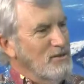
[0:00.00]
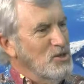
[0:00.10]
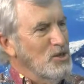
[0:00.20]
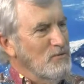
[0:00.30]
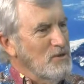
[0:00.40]
of
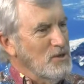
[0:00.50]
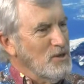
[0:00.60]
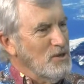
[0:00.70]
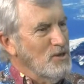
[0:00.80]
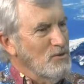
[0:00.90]

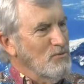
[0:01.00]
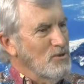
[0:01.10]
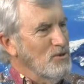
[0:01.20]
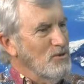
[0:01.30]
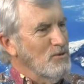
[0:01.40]
geophysics you
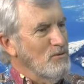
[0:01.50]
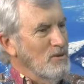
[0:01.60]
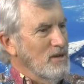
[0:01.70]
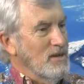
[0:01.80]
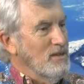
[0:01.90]
would do
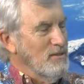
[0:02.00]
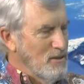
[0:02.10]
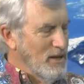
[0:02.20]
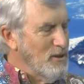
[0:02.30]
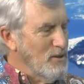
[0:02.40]
in
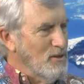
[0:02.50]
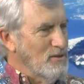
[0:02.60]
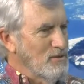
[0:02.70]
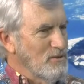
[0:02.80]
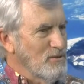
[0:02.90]
the
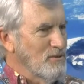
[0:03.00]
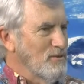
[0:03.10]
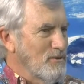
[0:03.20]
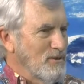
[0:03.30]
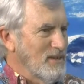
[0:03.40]
Netherlands
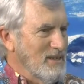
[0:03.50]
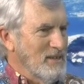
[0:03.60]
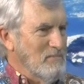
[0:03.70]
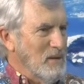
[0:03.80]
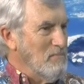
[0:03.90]
or
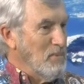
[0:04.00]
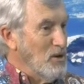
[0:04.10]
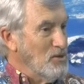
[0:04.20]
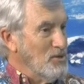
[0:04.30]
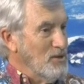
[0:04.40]
in
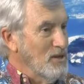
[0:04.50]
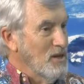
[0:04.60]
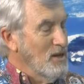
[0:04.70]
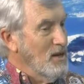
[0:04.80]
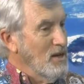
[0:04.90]
Boston,
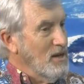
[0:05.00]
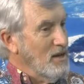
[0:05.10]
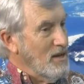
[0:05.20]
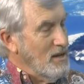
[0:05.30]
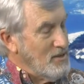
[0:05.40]

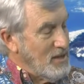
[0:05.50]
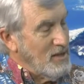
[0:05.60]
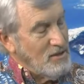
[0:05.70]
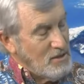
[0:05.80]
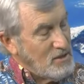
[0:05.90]
is
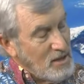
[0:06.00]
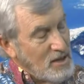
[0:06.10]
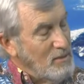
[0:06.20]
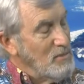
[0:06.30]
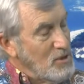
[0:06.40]
that the
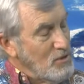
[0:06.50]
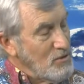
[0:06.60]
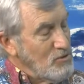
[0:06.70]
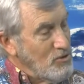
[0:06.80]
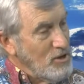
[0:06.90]
same as
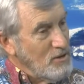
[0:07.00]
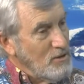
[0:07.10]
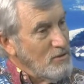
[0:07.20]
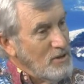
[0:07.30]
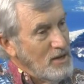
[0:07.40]
you're trying to
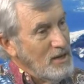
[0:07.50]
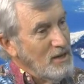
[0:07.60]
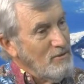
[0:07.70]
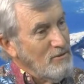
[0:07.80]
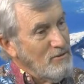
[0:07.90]
do
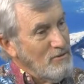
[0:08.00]
here or